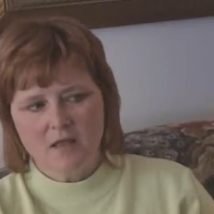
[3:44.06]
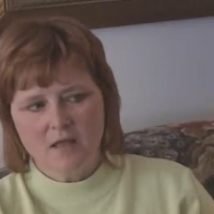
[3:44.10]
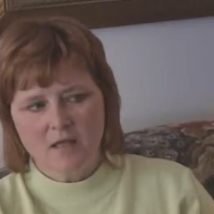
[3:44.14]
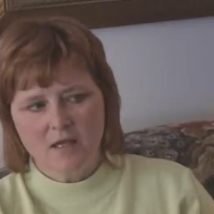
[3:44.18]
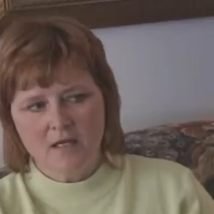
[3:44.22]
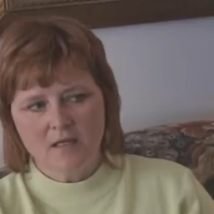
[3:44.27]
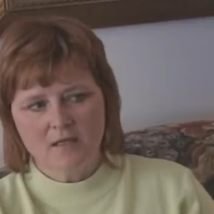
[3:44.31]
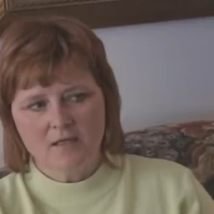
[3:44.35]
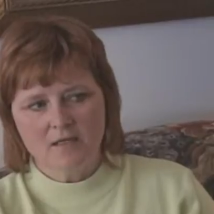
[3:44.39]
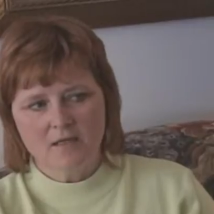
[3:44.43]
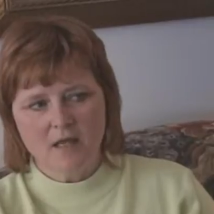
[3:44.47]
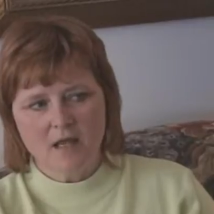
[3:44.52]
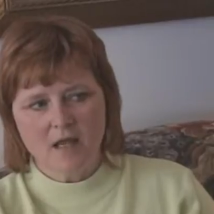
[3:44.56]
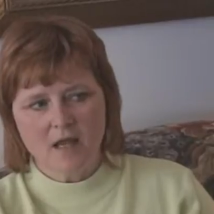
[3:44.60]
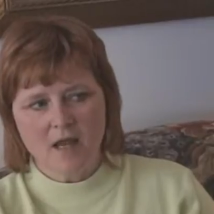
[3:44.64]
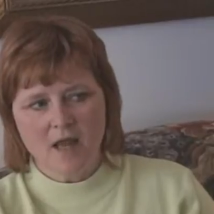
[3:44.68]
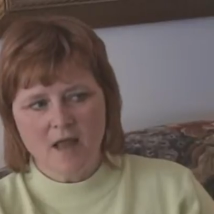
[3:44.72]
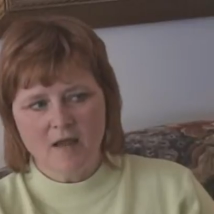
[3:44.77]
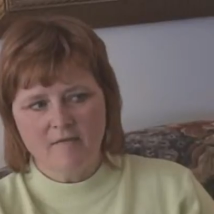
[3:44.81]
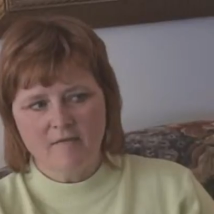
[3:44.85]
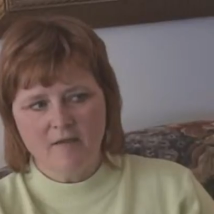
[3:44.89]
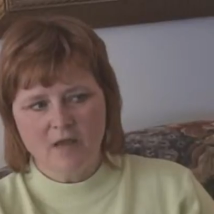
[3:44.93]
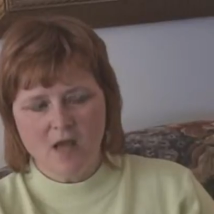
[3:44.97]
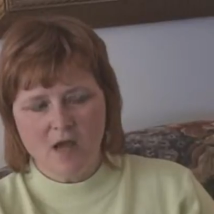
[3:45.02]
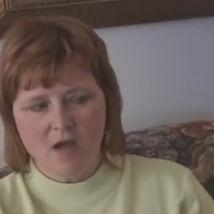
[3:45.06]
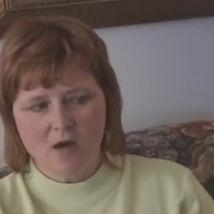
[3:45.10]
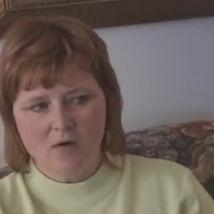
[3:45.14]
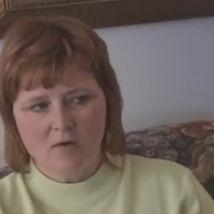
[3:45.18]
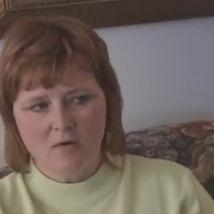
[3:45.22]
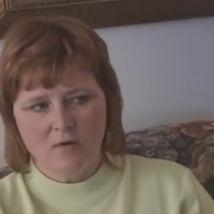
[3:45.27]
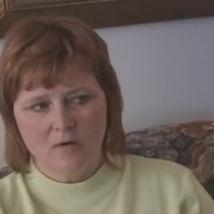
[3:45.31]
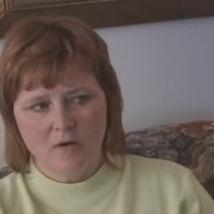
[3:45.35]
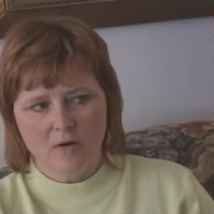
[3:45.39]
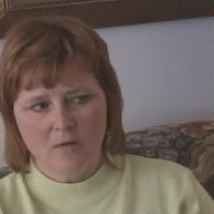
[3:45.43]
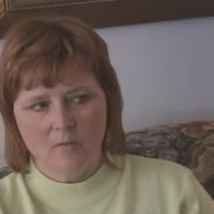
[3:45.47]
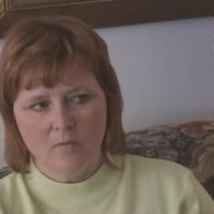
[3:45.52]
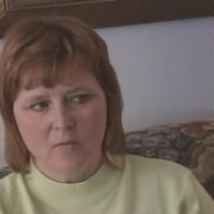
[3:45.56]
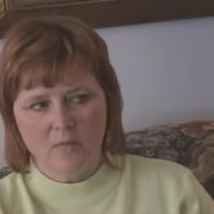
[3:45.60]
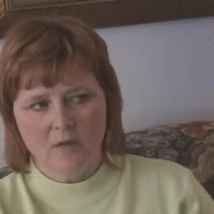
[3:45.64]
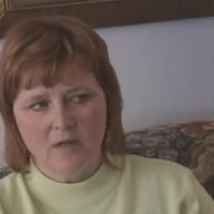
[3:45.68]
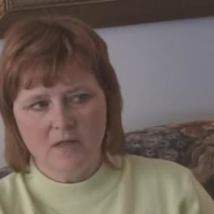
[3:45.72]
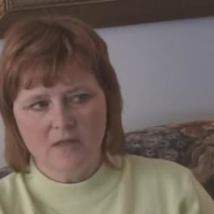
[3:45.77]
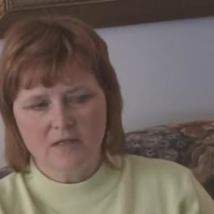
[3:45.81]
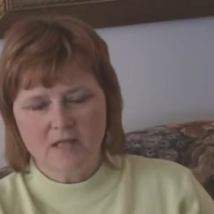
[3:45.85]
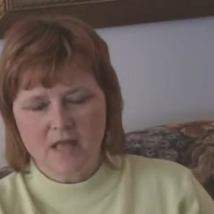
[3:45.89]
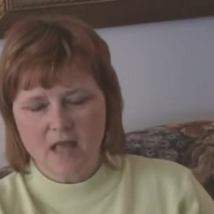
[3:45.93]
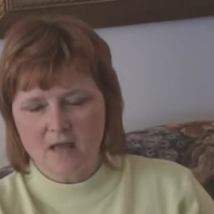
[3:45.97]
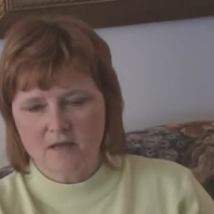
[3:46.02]
things that I have now
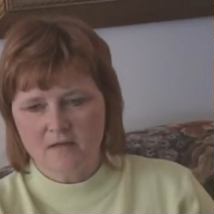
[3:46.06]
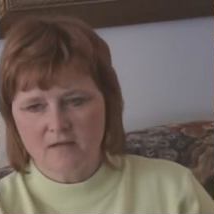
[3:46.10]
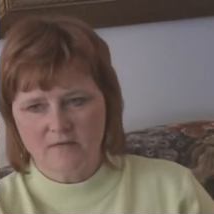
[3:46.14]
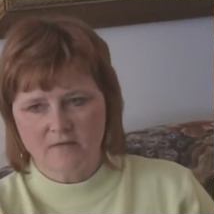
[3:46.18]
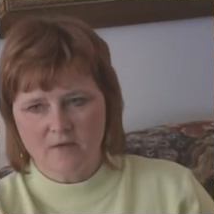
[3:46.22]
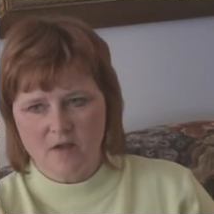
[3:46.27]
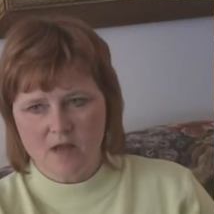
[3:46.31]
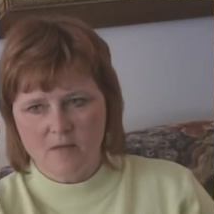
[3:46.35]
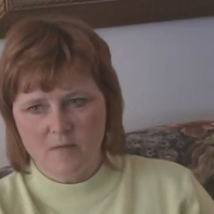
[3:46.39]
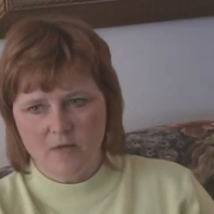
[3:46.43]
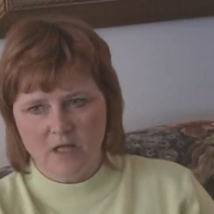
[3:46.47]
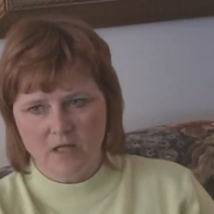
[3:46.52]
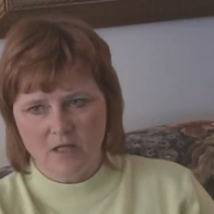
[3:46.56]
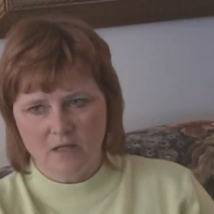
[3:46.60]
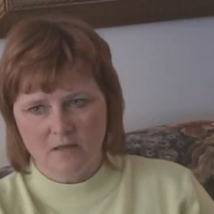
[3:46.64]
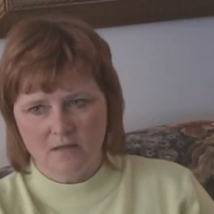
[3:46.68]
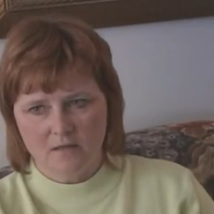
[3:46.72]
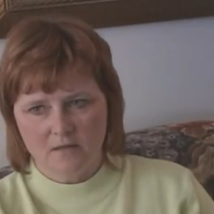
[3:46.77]
satisfy me.